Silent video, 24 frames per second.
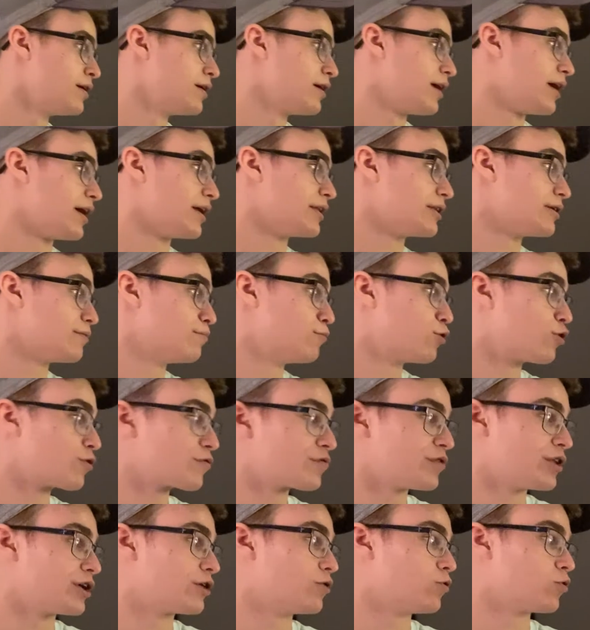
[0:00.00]
And then
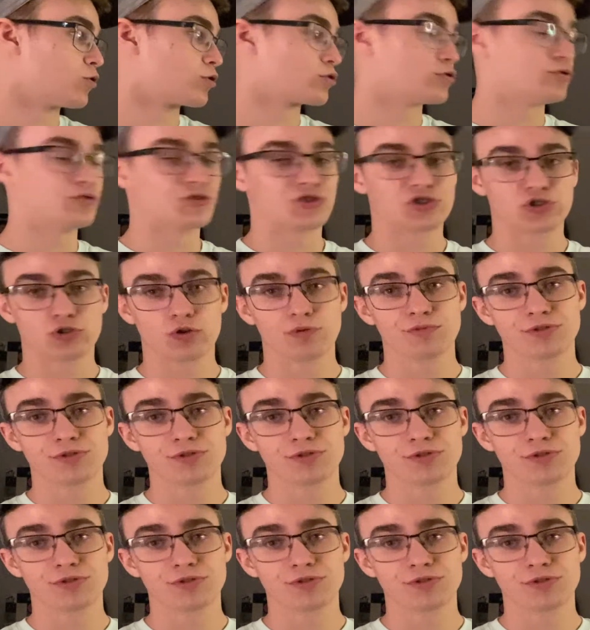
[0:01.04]
Morphling, Oracle, and Storm